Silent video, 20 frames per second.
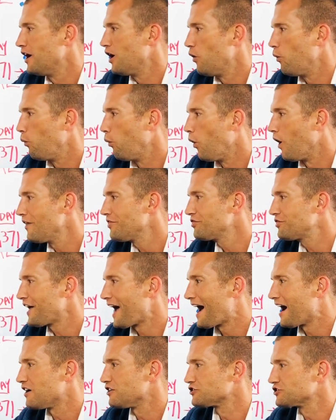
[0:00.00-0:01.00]

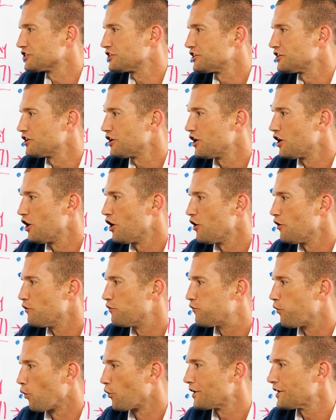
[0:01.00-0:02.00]

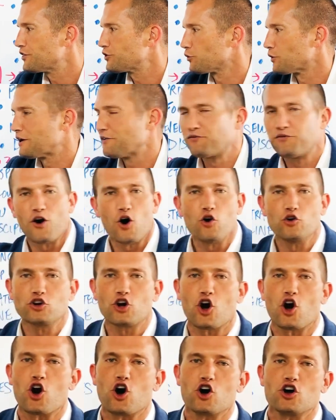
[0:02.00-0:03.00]
1,043 phone
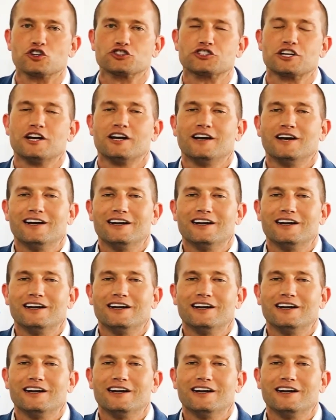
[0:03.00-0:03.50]
calls,